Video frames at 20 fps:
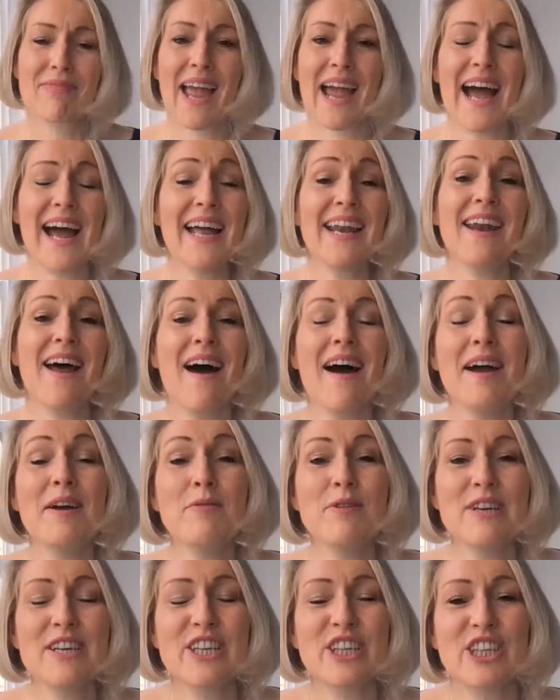And I
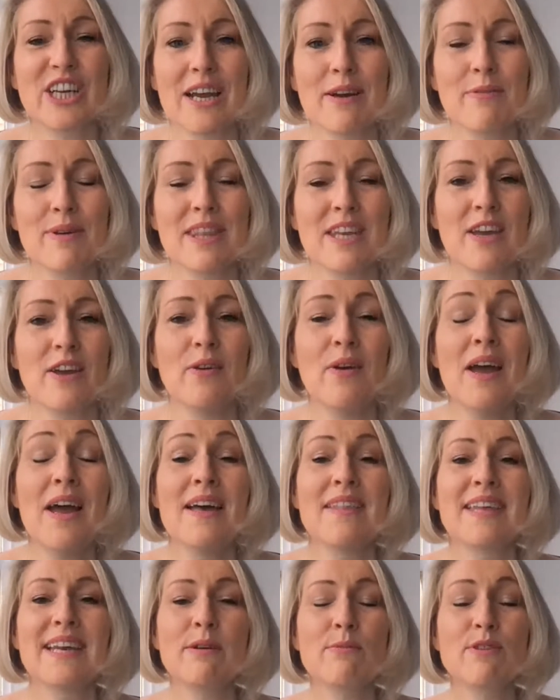want to share with you
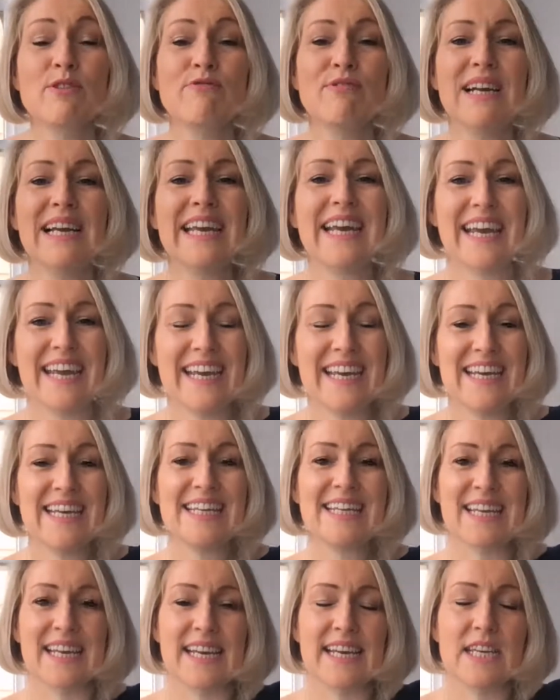that it was really
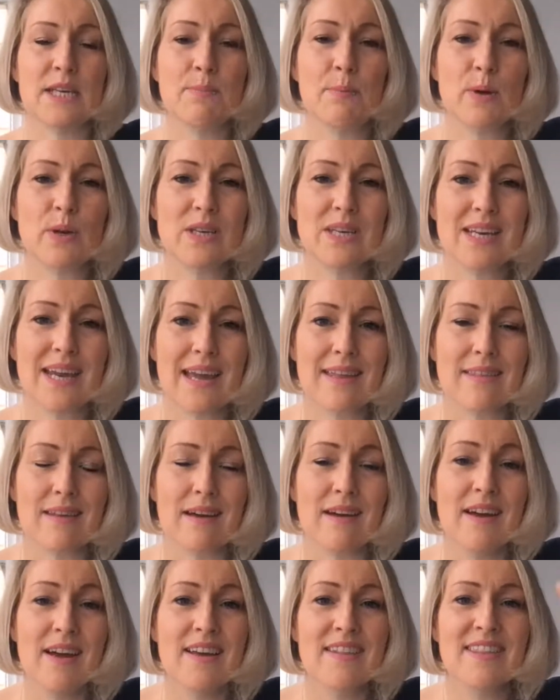easy to put
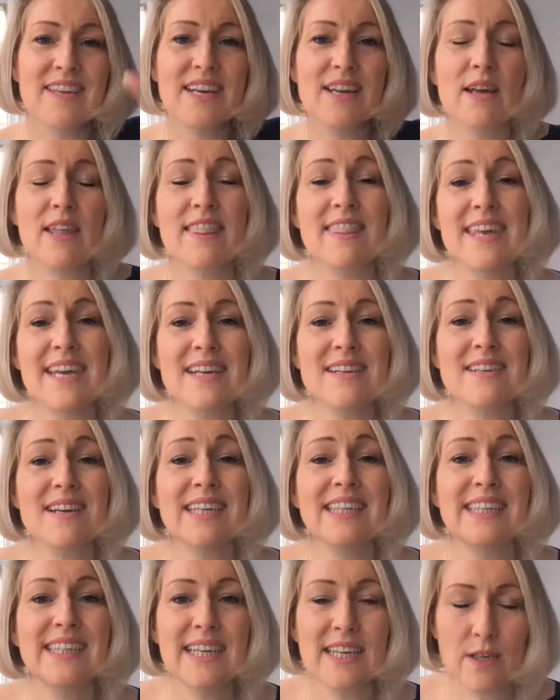together the things I
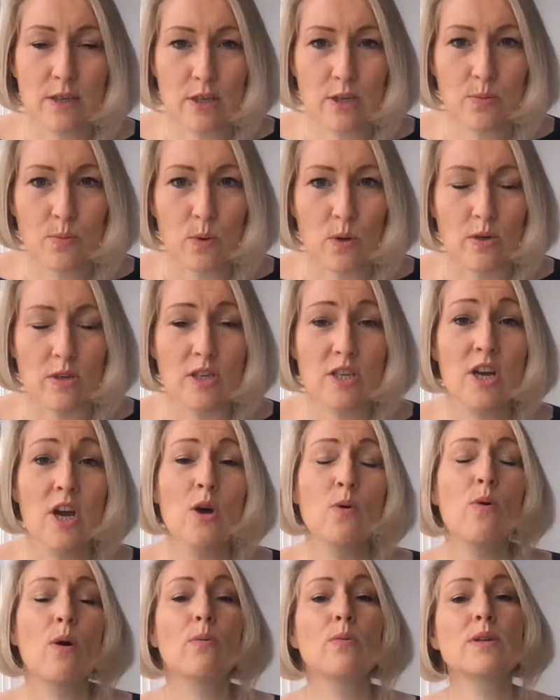didn't want.
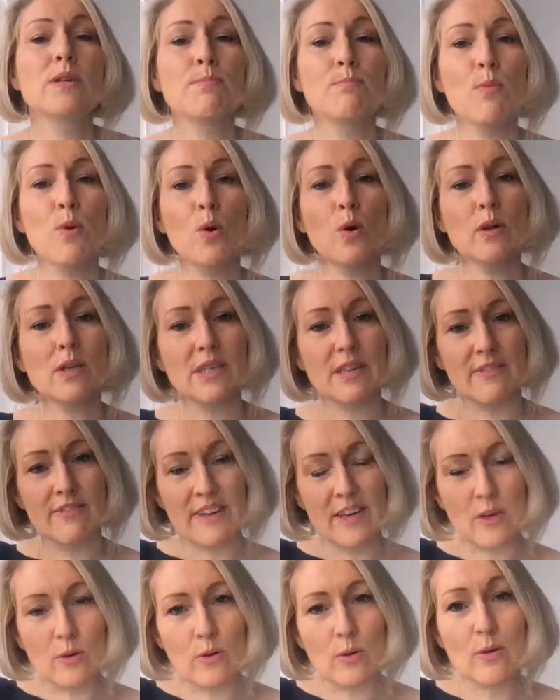What was more
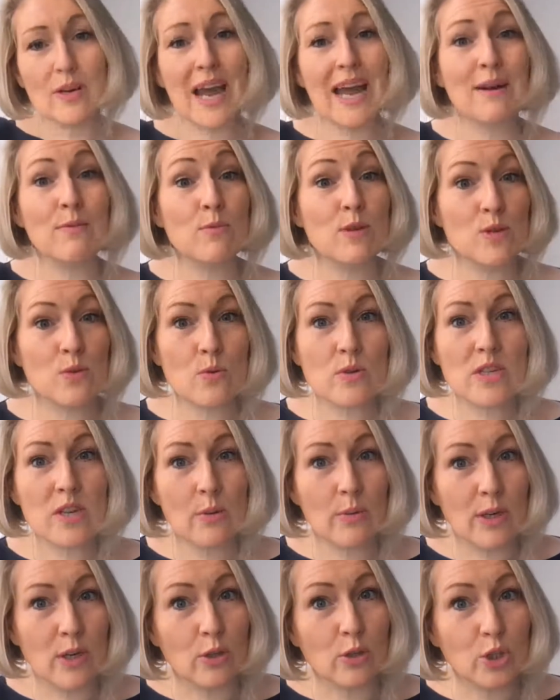difficult, and was
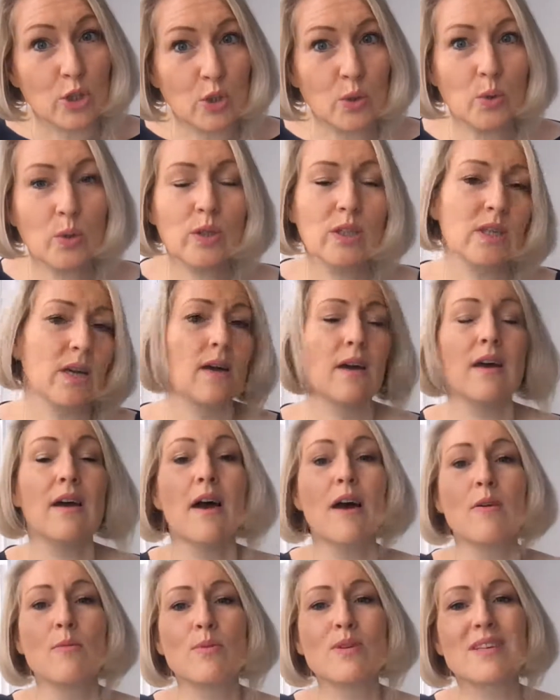also a lot shorter,
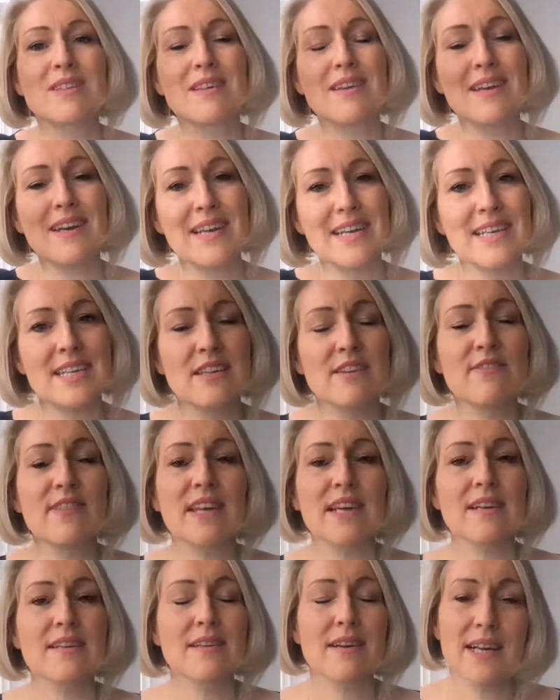was the list of
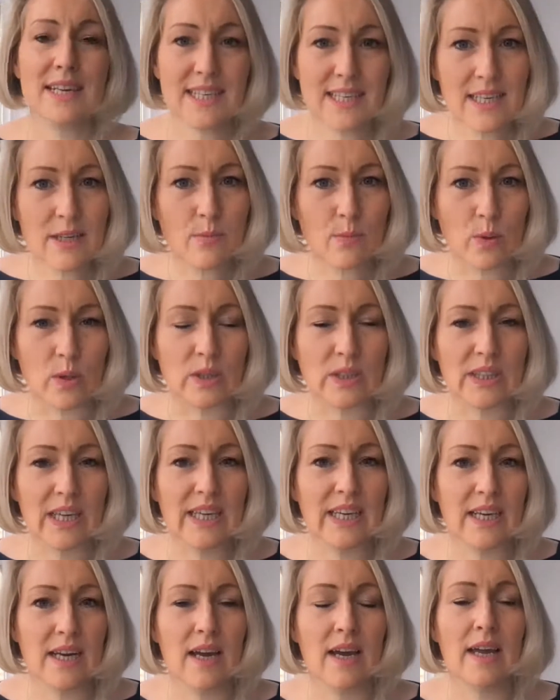things that I did want
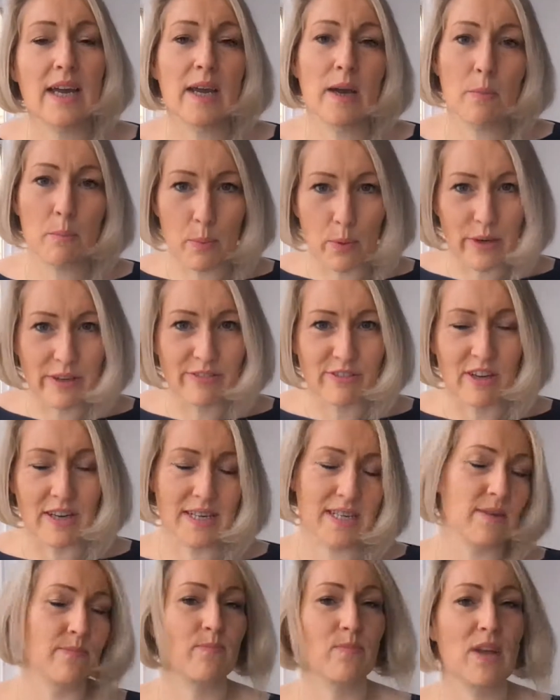in a
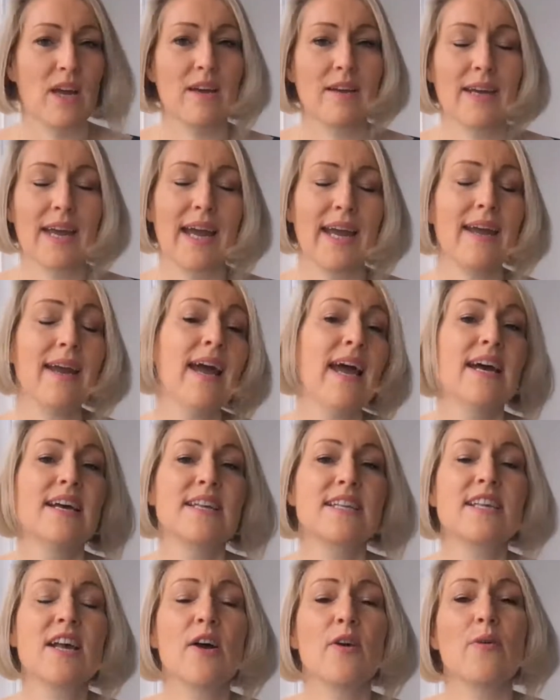boyfriend. Okay,
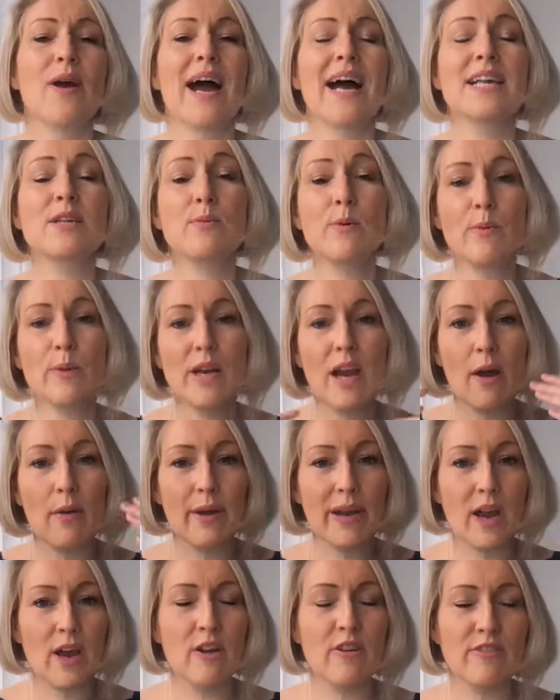so as we were
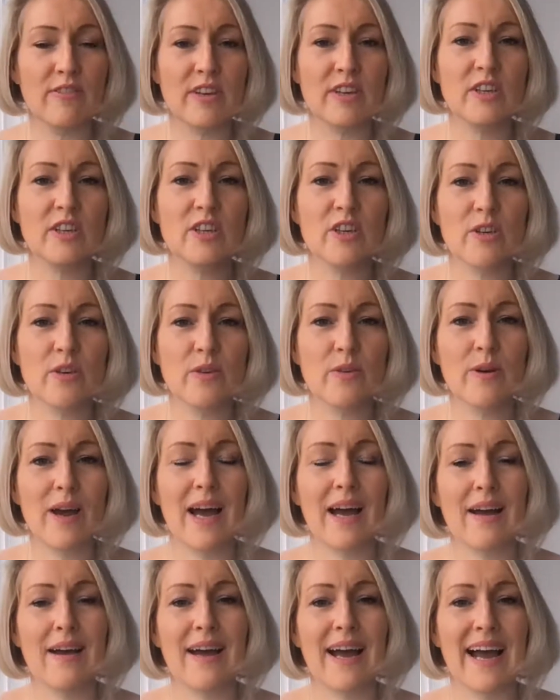going over to
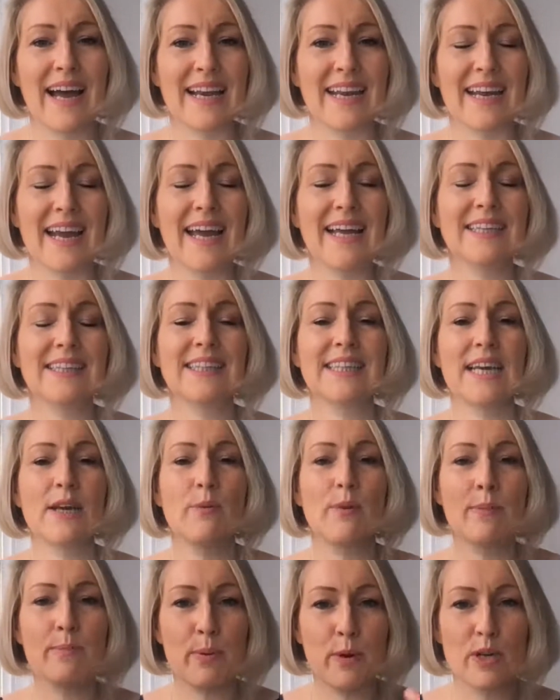Alicante,
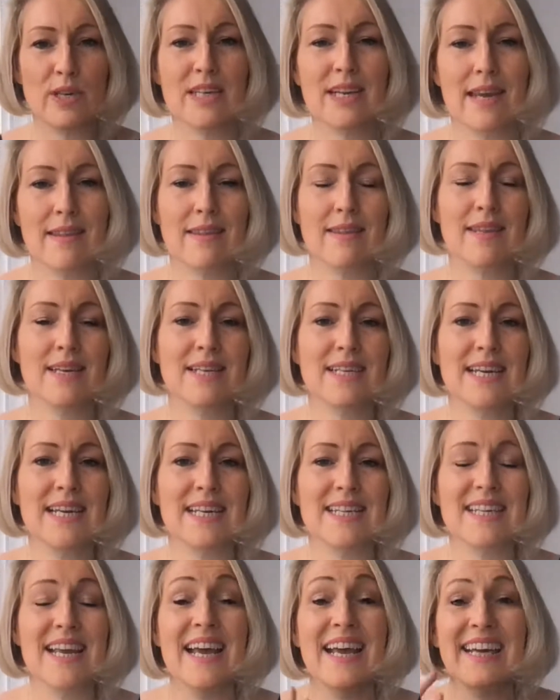we put together this
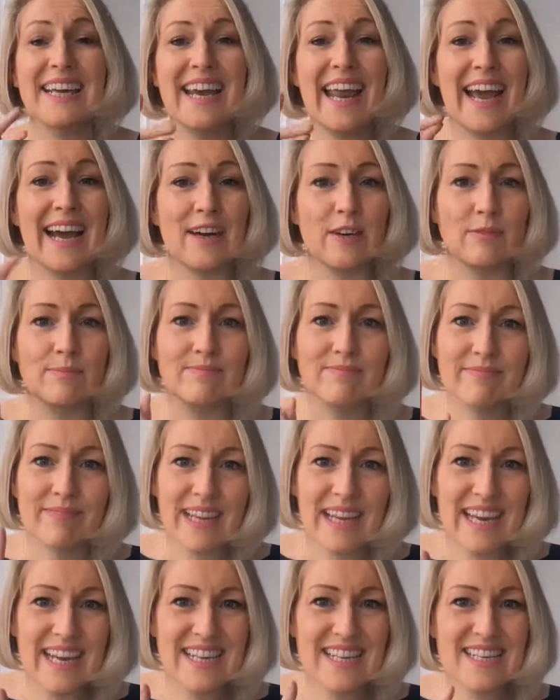list. Now,
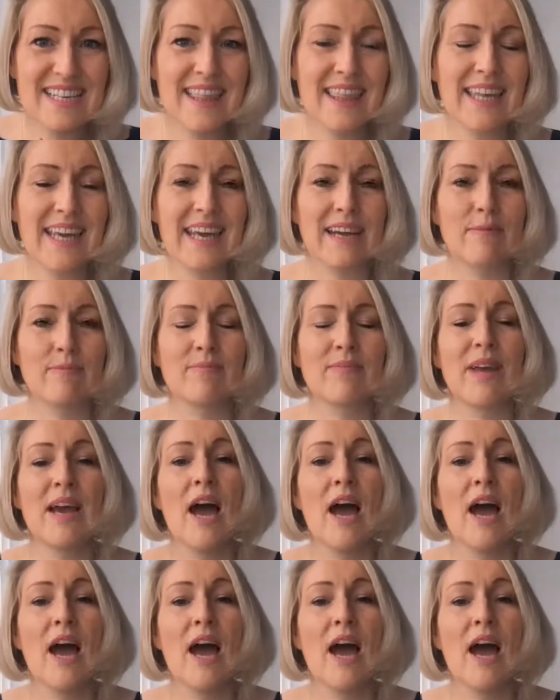here's the thing.